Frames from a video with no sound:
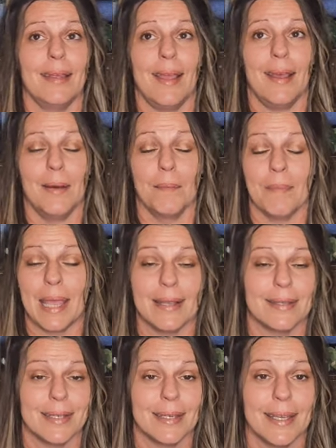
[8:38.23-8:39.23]

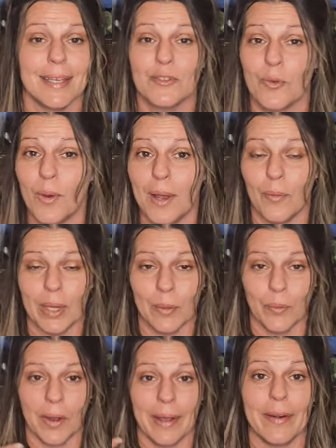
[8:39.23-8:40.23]
amazing. It's what we
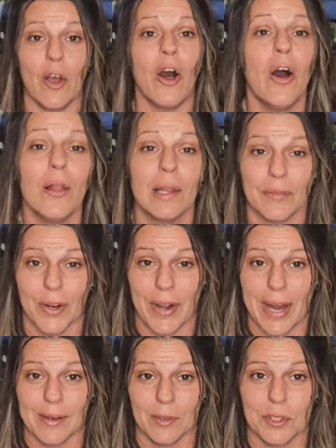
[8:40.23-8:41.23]
want all of our
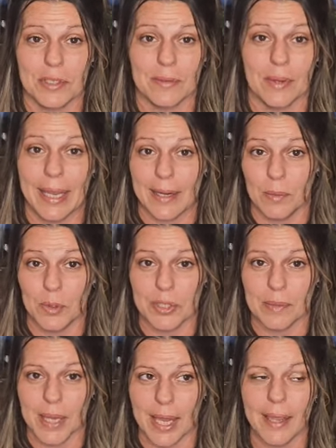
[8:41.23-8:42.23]
animals
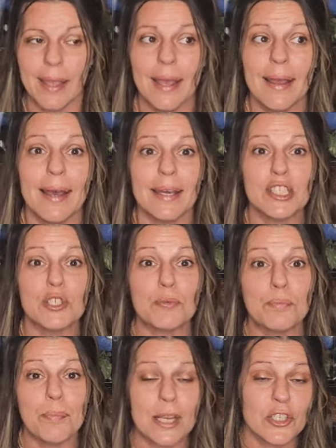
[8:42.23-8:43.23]
to be,
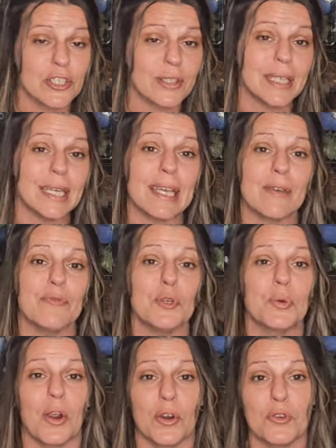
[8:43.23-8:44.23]
especially if
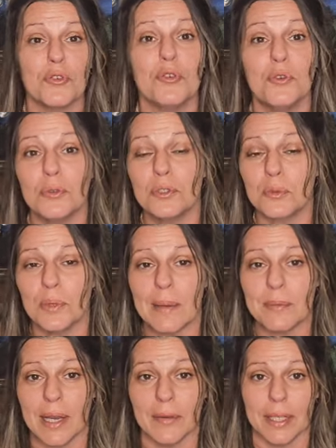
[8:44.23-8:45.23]
you are new to
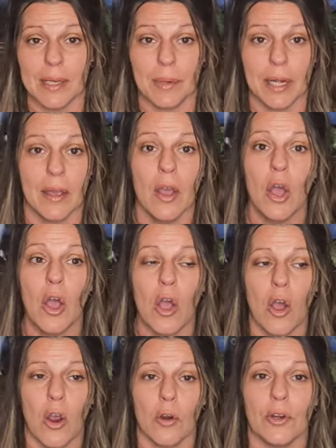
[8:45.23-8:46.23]
reptile keeping.
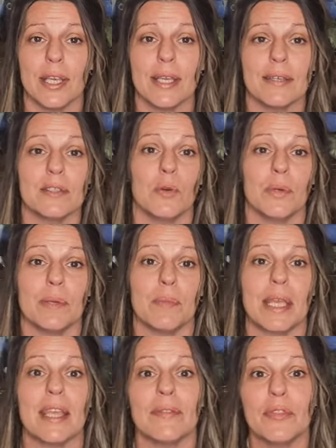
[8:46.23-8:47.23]
Hardy is going to
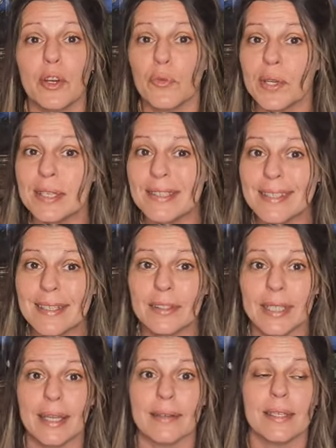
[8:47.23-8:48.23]
mean they're
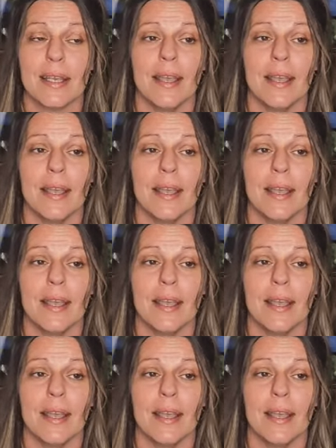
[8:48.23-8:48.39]
resilient.